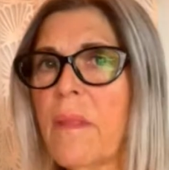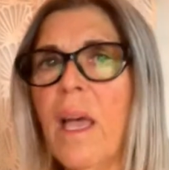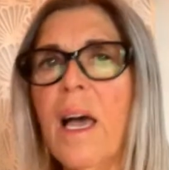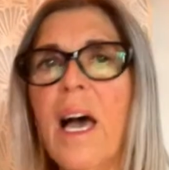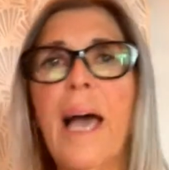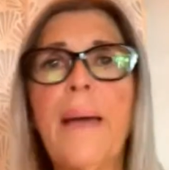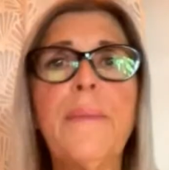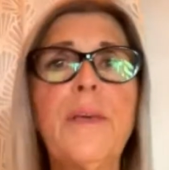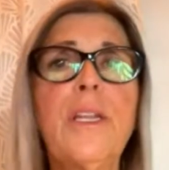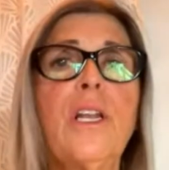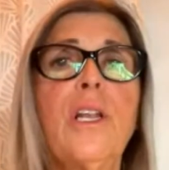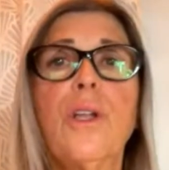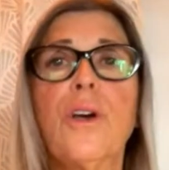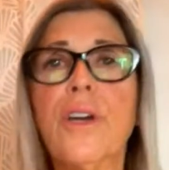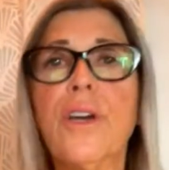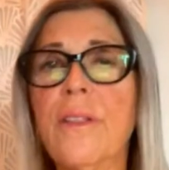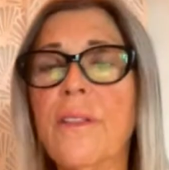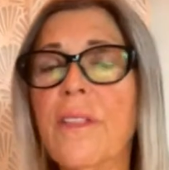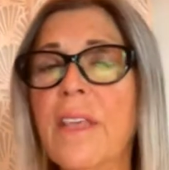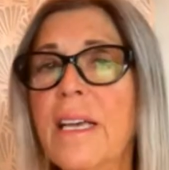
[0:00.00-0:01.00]
I'm going to
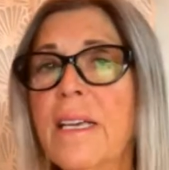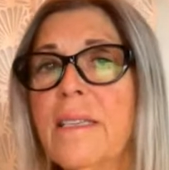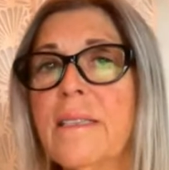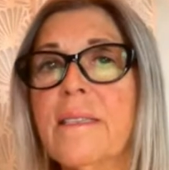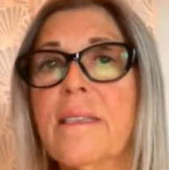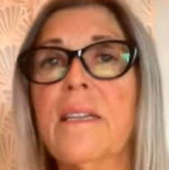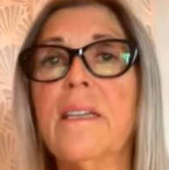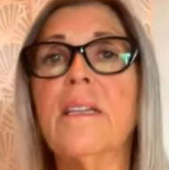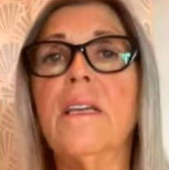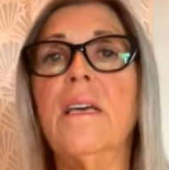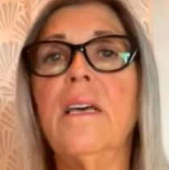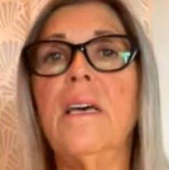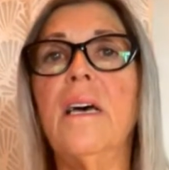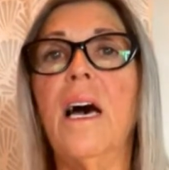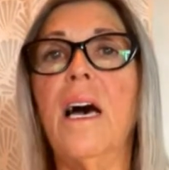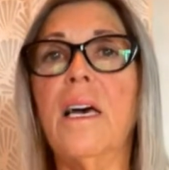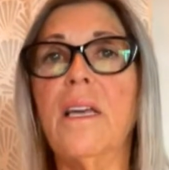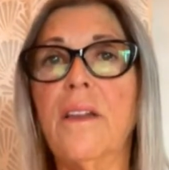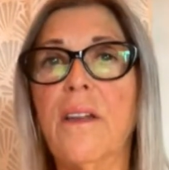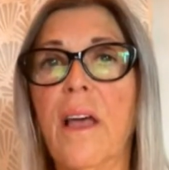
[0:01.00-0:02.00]
look at this and
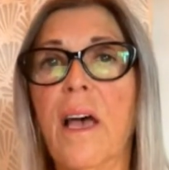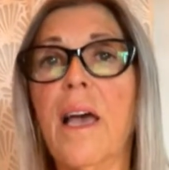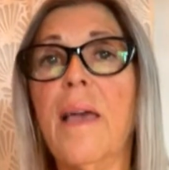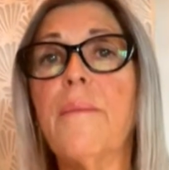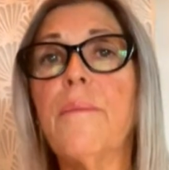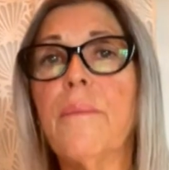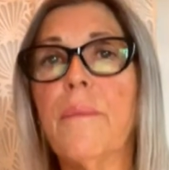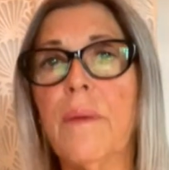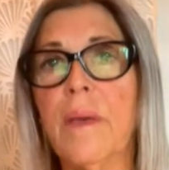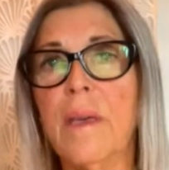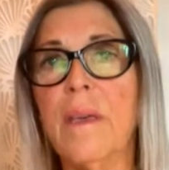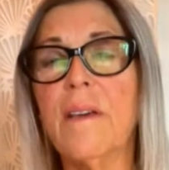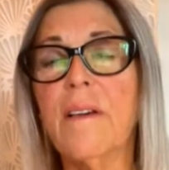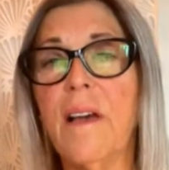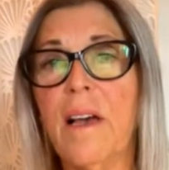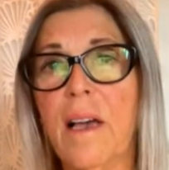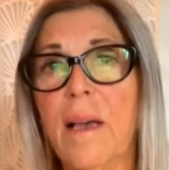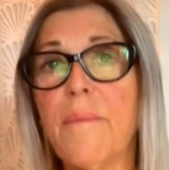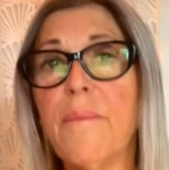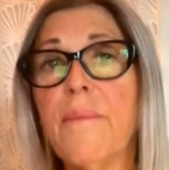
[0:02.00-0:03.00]

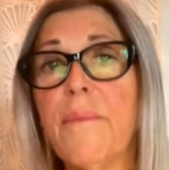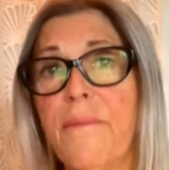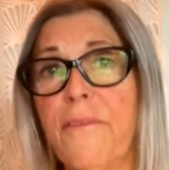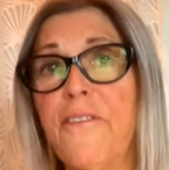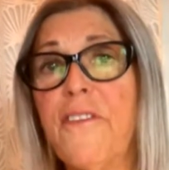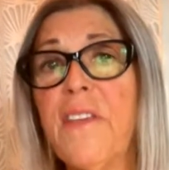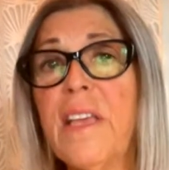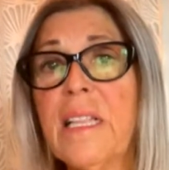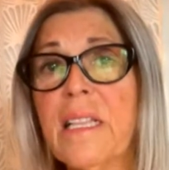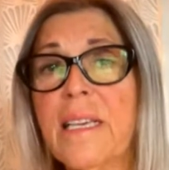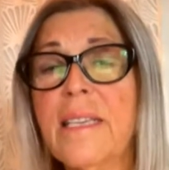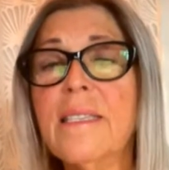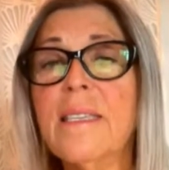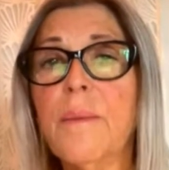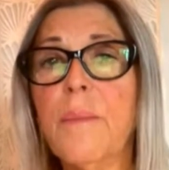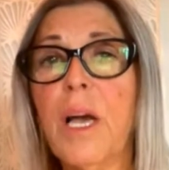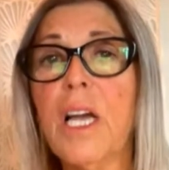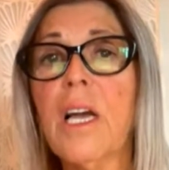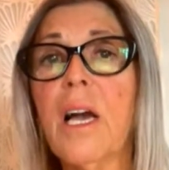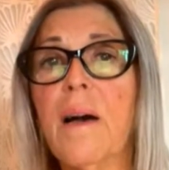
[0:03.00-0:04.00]
I'm feeling
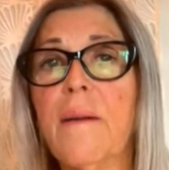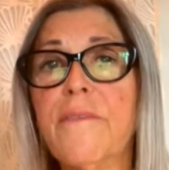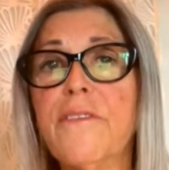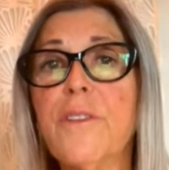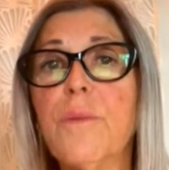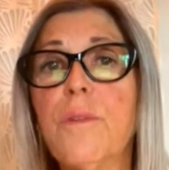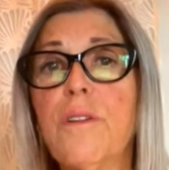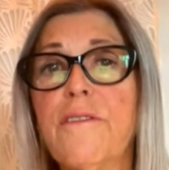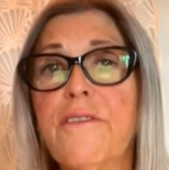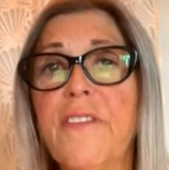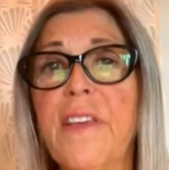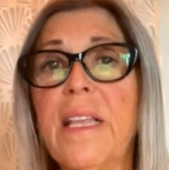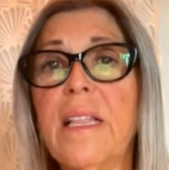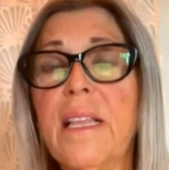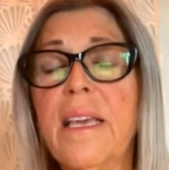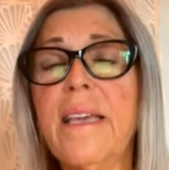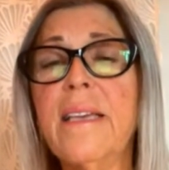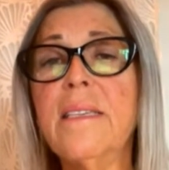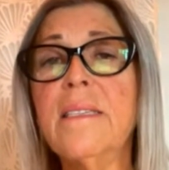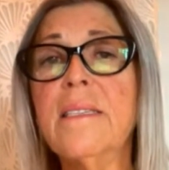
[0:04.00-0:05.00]
some uncomfortable
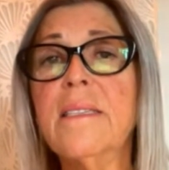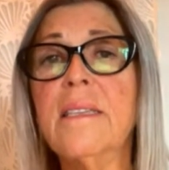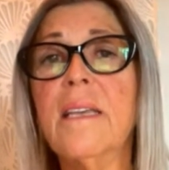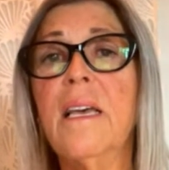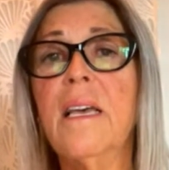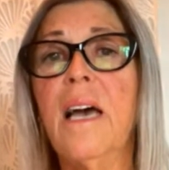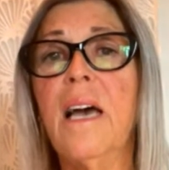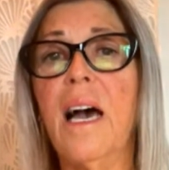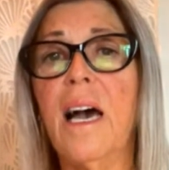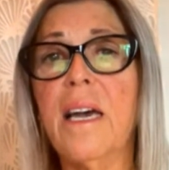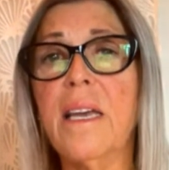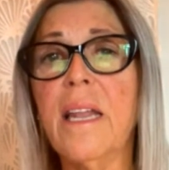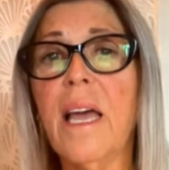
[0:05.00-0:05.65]
feelings, and